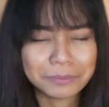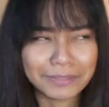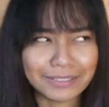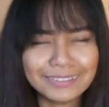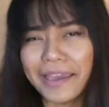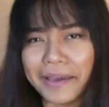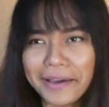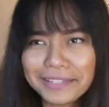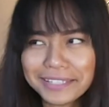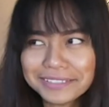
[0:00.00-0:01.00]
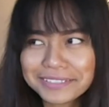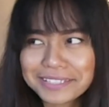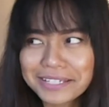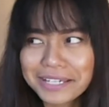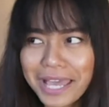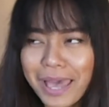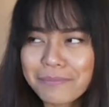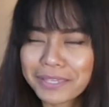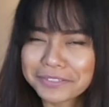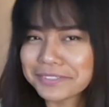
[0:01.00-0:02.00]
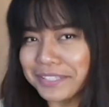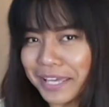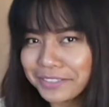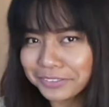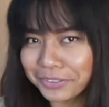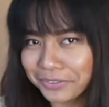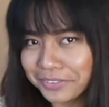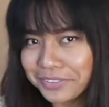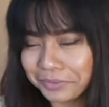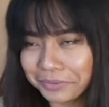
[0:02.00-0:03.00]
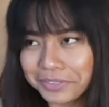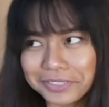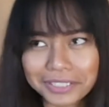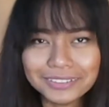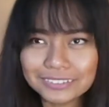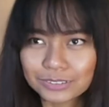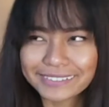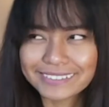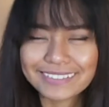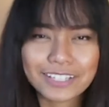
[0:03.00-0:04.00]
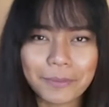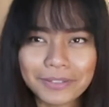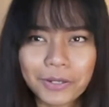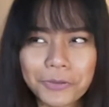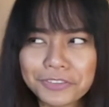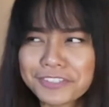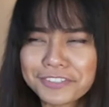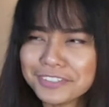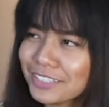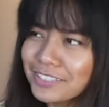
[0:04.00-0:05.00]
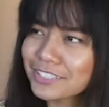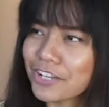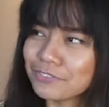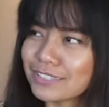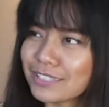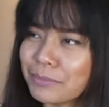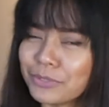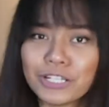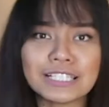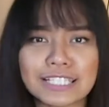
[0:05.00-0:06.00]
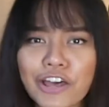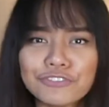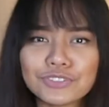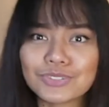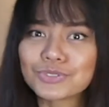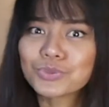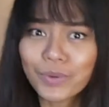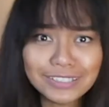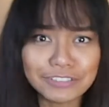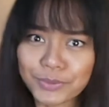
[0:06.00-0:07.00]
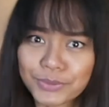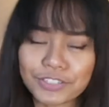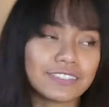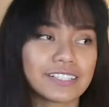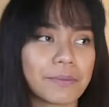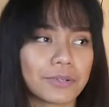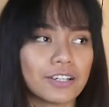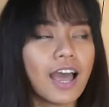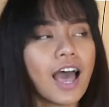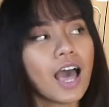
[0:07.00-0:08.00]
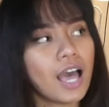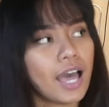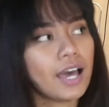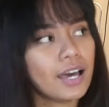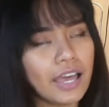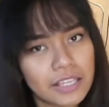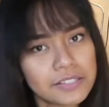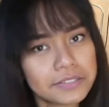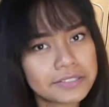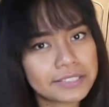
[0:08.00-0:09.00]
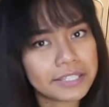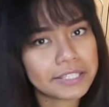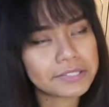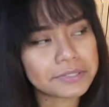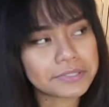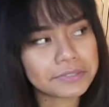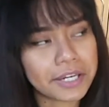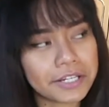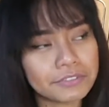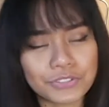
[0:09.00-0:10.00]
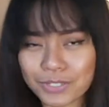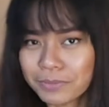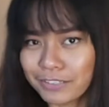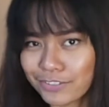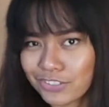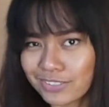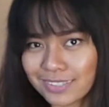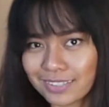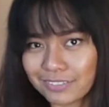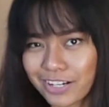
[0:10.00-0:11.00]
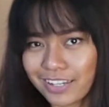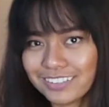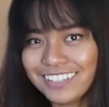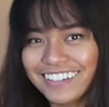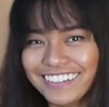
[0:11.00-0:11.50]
But yeah, I guess because Santa Claus or Saint Nicholas is coming on the 6th of December instead of the 24th of December, I guess you could say that's also kind of a German efficiency, right?